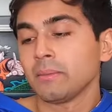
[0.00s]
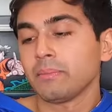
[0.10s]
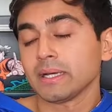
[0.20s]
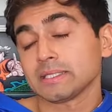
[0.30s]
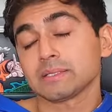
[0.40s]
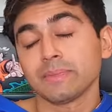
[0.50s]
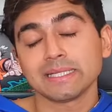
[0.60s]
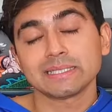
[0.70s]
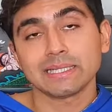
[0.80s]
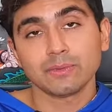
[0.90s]
But
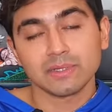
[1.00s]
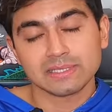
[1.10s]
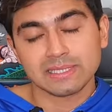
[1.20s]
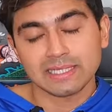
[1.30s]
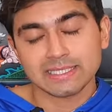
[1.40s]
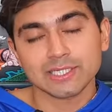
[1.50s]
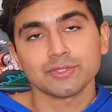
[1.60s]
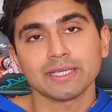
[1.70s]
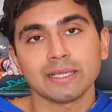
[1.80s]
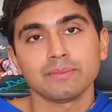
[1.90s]
basically once they send you
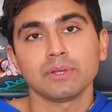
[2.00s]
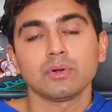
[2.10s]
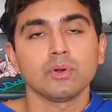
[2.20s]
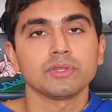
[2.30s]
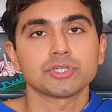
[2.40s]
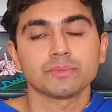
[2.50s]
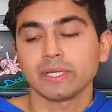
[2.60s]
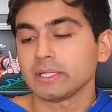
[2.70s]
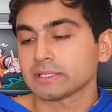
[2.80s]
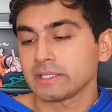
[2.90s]
the email, all they should be
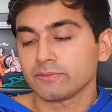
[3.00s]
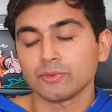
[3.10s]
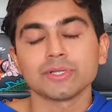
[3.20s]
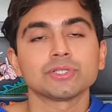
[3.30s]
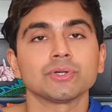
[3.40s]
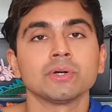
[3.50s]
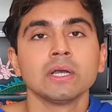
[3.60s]
asking for is your